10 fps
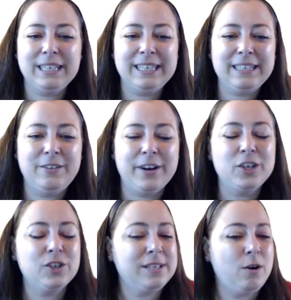
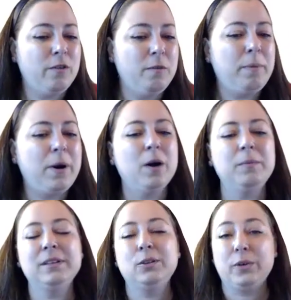integration, self-empowerment,